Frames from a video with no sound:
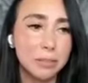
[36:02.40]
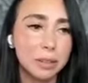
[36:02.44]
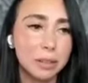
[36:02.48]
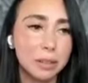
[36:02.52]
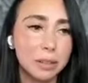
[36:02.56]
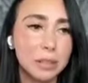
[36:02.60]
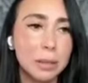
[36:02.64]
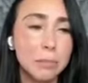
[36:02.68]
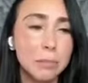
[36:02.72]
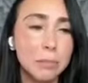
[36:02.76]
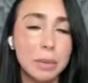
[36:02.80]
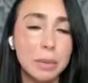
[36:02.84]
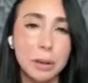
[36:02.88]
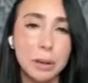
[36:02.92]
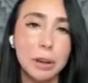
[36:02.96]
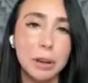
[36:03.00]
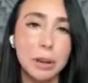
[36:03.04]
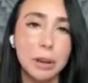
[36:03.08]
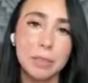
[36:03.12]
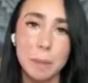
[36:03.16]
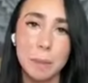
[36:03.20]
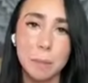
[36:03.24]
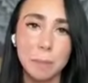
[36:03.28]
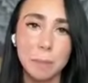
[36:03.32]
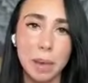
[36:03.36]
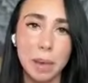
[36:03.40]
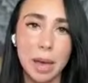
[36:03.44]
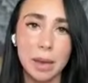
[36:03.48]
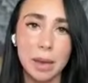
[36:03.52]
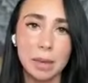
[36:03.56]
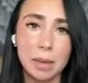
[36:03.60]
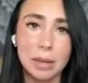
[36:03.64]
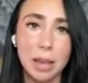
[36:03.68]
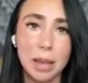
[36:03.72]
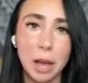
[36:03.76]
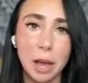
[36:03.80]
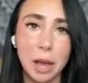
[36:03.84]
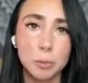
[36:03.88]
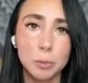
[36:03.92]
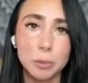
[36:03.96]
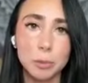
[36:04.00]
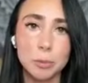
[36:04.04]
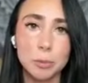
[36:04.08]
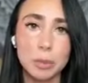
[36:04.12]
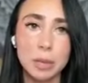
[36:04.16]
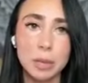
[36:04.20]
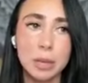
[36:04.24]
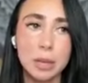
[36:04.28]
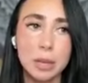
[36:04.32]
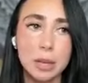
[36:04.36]
it definitely mirrored them back and
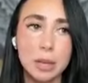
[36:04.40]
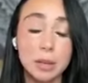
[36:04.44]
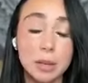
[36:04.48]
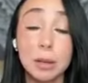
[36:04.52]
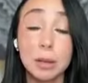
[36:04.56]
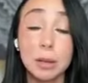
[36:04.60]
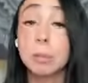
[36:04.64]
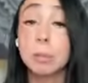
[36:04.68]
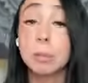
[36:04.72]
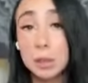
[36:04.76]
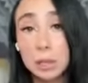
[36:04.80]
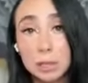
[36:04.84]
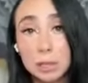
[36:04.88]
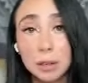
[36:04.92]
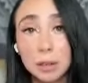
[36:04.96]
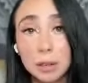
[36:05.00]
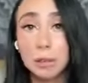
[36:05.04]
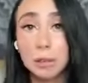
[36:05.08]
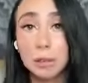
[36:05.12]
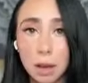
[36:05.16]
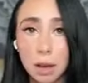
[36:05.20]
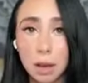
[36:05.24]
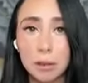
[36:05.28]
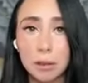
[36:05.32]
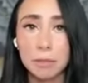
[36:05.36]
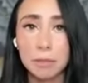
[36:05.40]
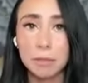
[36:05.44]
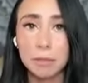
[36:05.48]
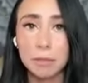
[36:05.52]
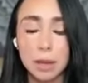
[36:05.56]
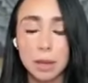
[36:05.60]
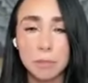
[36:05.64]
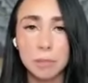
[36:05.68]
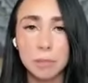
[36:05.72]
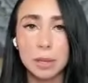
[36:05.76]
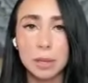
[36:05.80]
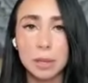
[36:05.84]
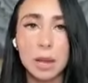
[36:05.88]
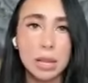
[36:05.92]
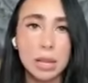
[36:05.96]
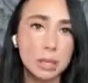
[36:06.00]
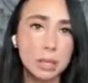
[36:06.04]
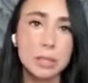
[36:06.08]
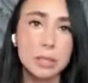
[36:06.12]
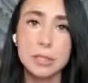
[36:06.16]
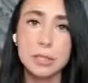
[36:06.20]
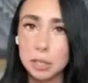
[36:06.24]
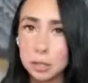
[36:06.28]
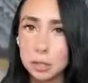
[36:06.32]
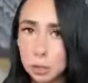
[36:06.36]
helped me complete a lot of them. And I
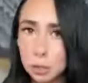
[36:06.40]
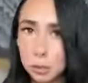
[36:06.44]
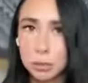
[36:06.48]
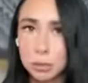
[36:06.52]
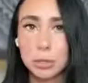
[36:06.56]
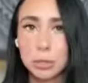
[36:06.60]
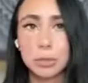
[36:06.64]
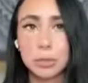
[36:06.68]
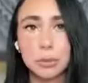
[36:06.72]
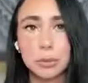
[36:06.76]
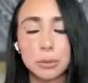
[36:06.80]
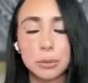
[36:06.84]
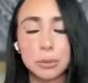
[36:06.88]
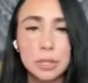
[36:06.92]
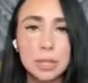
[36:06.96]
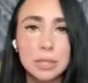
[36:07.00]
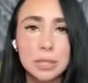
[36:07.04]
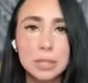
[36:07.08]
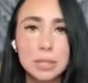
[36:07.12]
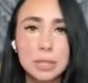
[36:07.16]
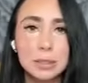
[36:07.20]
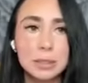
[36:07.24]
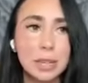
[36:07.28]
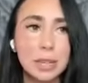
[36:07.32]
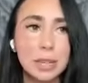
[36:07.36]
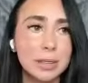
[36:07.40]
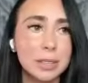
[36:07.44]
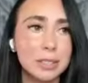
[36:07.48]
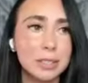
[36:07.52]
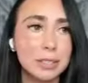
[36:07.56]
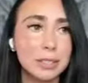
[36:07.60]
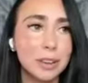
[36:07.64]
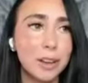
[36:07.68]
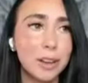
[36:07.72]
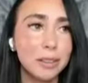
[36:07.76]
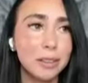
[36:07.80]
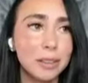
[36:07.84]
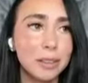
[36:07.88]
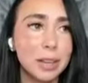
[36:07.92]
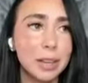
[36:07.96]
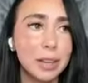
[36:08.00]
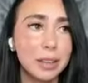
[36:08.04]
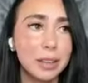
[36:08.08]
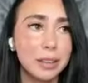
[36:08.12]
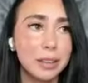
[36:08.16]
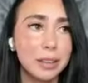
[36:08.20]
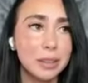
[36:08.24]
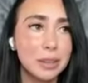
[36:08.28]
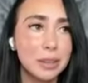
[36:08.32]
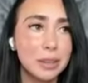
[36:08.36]
continue to. Like, it's not
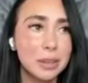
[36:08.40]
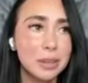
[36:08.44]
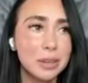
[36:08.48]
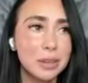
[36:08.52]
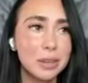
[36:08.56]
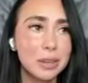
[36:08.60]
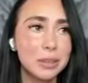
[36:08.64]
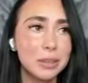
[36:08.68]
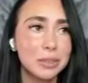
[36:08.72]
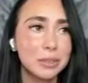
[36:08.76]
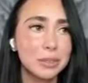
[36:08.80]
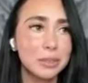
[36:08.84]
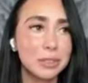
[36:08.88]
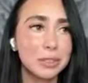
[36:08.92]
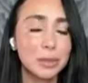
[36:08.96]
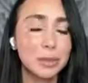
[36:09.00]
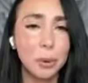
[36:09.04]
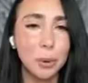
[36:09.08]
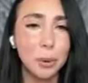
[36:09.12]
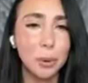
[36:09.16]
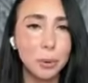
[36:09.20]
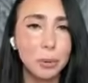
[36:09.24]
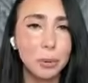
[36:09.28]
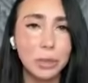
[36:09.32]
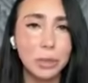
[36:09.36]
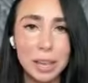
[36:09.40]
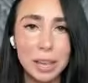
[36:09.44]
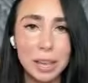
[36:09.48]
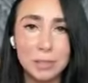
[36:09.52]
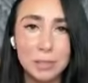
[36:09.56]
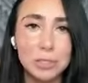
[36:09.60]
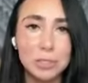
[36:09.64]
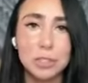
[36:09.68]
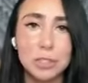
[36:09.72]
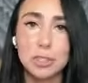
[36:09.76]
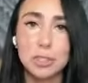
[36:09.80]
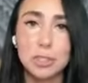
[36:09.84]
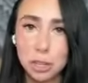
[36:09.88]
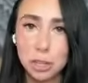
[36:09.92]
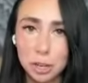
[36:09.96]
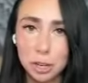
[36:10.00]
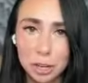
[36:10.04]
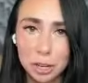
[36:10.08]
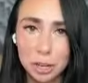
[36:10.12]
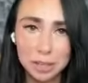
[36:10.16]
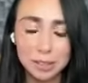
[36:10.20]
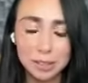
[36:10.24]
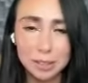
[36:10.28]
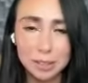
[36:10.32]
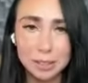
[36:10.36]
like this whole life is a
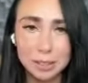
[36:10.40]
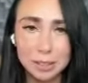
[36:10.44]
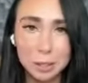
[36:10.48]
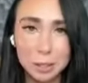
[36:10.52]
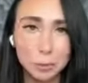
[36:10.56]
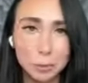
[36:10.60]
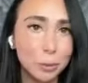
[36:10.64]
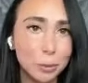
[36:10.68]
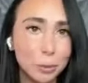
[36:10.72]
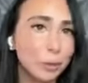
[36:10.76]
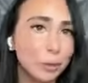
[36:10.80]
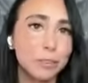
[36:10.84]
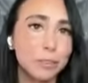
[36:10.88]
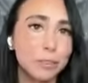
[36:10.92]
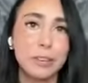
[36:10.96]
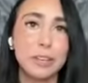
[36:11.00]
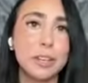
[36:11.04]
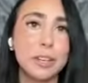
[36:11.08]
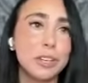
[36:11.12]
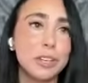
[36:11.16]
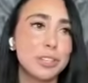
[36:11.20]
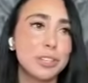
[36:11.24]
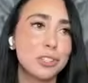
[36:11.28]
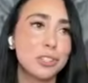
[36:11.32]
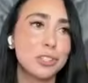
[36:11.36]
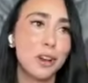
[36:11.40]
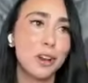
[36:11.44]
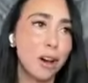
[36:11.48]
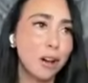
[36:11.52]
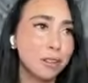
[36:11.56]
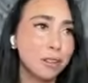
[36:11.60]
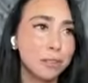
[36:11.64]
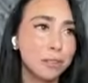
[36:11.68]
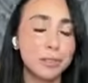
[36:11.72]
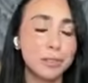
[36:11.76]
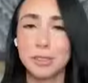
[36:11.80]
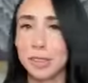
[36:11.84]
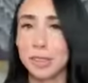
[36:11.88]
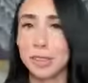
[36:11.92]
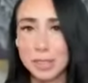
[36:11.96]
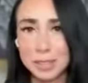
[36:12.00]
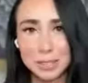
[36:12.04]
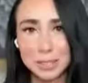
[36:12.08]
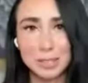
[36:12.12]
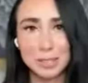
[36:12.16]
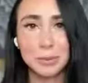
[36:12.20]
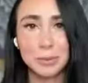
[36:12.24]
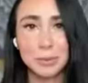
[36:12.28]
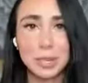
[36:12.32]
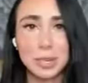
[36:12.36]
journey. And if we would finish all of the
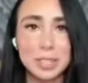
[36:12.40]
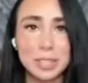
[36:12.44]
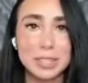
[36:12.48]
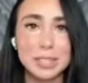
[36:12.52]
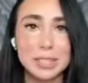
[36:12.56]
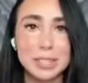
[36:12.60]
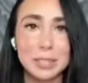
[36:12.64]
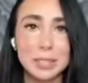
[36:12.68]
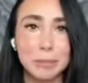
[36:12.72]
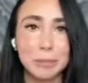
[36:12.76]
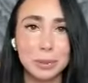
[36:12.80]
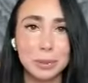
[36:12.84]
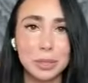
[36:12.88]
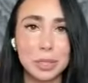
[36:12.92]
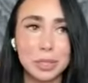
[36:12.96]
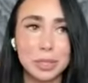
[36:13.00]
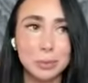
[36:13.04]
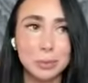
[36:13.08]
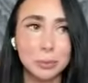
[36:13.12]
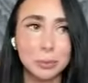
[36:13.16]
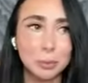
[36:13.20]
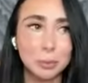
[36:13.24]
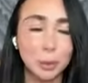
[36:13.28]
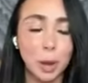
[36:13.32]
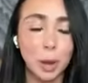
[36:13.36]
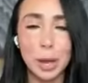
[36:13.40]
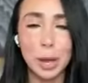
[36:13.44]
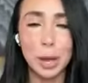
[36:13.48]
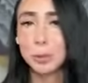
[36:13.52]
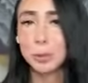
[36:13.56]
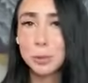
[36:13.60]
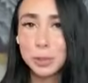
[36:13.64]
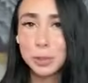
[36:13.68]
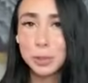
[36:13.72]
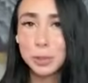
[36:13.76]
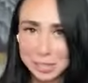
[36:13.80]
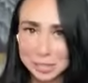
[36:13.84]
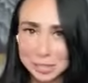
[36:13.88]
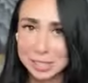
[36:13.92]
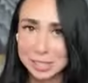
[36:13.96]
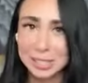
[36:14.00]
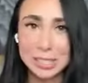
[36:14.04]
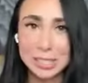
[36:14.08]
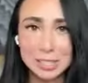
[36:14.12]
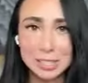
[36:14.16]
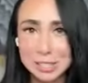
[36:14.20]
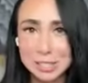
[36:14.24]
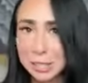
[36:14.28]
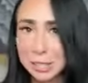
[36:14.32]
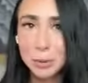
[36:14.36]
things that we needed to complete, why would we need to
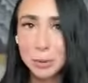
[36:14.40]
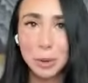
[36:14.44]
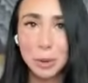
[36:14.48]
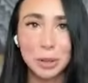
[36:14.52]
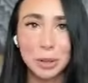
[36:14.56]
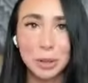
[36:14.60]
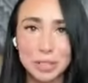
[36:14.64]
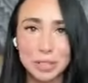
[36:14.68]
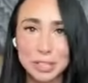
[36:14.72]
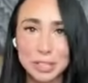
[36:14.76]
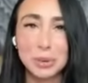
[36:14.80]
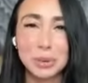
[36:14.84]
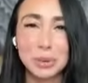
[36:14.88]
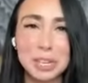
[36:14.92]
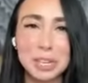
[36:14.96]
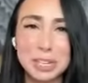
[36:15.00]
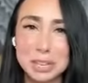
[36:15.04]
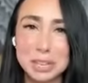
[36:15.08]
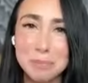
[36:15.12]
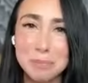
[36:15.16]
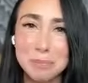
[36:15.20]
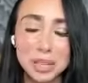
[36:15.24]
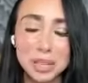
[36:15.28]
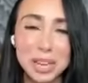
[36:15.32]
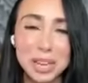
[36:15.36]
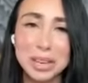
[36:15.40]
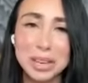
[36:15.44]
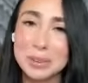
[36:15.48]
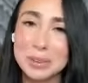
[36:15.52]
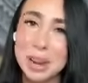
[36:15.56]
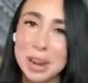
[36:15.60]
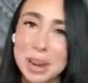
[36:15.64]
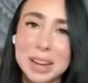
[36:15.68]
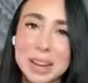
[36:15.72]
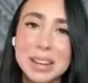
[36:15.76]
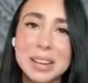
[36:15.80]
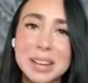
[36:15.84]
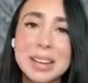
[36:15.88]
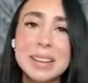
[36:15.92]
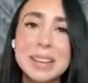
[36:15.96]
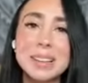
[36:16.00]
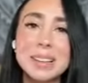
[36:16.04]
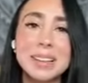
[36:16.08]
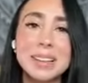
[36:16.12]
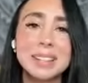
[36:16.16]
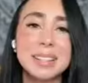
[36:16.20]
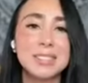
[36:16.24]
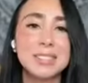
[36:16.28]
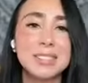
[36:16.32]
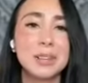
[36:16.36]
continue on this 3D plane, right?
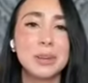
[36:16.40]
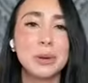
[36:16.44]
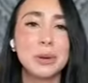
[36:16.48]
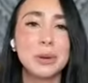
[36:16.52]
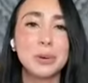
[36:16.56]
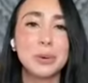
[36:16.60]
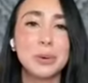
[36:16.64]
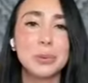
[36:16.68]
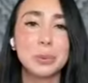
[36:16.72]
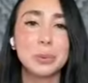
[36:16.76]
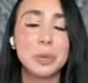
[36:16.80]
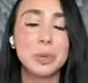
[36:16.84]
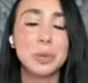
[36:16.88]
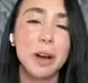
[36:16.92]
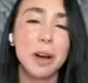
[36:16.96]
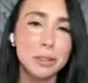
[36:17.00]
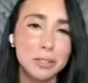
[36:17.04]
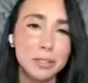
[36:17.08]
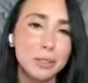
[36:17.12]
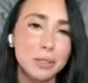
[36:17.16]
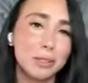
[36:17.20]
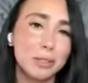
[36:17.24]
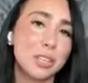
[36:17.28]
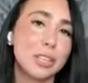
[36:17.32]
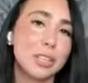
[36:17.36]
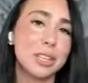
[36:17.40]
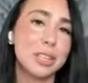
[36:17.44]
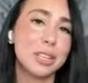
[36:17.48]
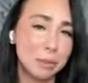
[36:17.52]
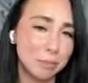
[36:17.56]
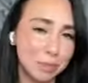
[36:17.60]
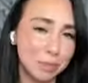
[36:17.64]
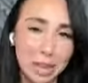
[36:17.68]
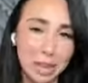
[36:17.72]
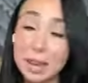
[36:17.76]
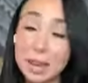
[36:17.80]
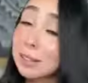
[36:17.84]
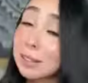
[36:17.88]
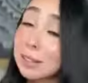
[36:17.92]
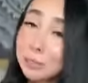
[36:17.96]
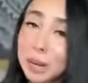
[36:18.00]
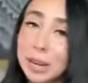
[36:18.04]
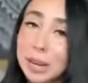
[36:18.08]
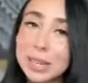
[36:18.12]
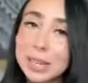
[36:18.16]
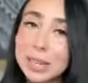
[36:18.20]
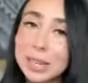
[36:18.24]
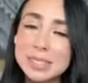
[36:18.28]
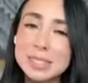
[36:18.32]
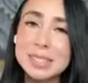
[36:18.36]
And so we also should keep that in
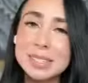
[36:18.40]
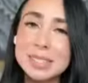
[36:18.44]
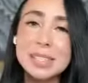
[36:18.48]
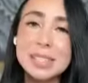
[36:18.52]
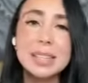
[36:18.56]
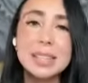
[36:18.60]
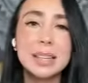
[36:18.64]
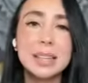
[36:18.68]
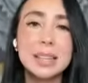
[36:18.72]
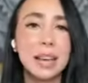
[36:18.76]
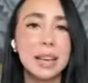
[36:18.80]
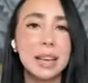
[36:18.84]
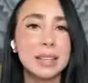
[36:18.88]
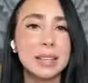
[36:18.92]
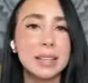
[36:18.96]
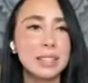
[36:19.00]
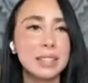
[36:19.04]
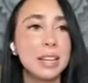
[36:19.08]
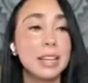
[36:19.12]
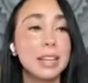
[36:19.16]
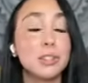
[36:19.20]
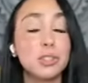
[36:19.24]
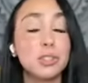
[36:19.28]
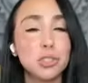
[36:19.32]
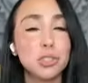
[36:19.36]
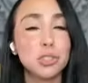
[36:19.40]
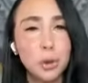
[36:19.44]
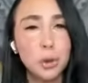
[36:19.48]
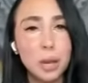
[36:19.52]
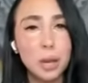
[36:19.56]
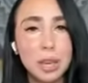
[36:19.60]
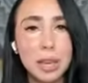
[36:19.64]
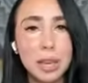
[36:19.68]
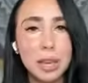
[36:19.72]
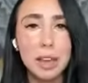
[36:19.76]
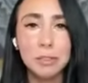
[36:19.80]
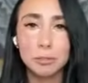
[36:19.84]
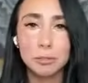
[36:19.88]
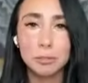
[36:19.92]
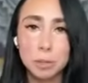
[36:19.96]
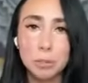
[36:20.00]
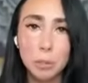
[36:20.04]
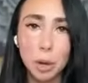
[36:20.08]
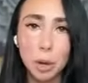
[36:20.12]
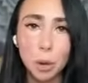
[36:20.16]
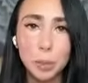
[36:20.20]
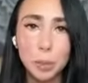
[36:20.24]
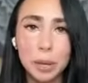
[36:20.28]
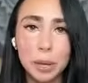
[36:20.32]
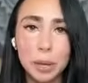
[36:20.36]
mind and to enjoy
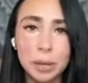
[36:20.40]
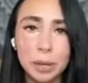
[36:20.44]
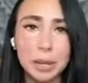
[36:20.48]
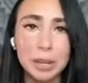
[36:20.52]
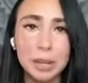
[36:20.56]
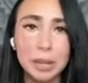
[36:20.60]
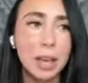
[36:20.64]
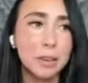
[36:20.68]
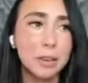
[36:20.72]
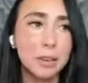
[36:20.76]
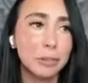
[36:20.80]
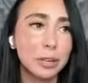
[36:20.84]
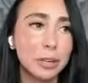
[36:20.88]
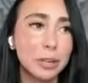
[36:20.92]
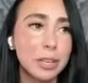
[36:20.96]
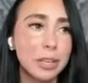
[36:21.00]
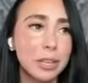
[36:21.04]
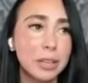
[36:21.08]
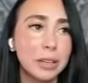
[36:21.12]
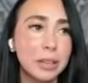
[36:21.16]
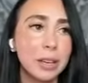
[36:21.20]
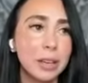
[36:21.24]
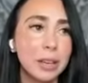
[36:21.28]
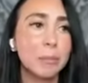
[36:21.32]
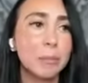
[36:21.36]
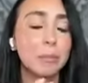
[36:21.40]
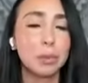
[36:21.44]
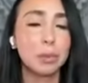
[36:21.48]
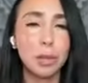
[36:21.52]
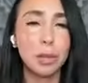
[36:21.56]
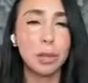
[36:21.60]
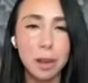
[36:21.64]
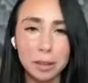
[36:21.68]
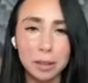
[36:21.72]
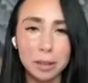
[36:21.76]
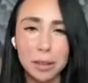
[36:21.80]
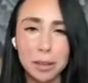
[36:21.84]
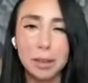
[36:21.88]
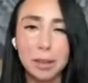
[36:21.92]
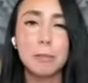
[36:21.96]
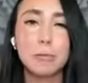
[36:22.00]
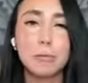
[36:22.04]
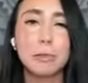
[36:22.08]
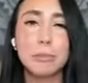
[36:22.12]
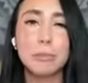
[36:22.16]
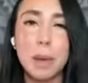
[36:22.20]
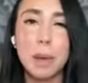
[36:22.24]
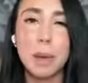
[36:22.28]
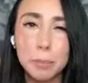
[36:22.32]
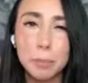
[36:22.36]
every moment and every unblocking
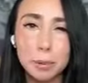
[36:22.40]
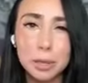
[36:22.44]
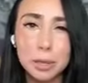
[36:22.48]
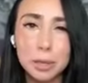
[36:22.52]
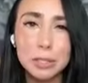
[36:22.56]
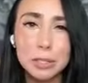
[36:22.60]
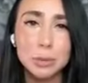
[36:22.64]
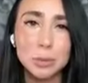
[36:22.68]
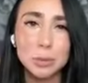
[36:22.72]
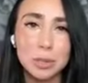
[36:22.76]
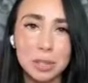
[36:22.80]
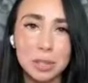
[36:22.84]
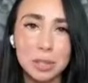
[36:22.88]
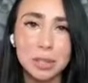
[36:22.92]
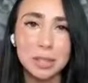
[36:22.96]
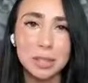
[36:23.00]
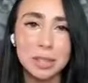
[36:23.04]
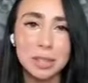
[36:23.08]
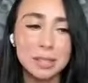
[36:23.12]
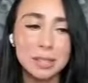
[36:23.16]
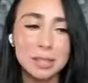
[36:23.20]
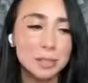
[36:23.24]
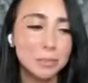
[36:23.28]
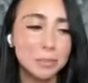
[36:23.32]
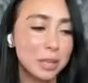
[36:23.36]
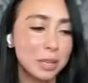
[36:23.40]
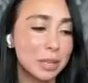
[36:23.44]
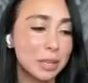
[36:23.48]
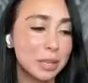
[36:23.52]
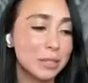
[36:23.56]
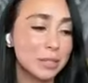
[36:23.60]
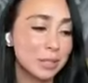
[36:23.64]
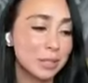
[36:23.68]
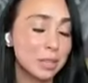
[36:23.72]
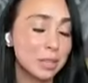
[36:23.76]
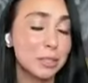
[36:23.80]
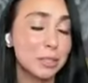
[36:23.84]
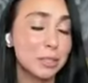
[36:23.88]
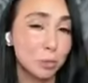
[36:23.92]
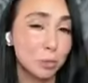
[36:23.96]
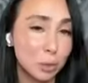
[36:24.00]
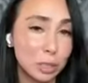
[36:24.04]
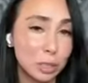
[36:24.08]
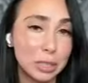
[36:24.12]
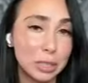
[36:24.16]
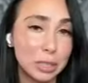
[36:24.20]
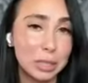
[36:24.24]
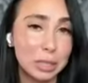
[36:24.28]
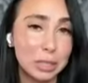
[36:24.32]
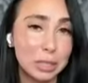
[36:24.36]
of remembrance within this, because this
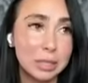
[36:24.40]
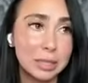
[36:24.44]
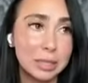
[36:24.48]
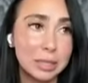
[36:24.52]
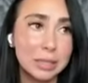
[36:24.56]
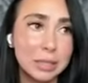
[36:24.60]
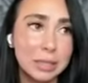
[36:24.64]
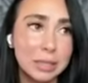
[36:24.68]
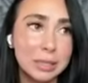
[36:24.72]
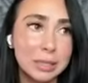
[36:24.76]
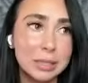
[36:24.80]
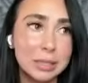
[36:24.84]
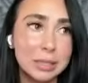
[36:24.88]
really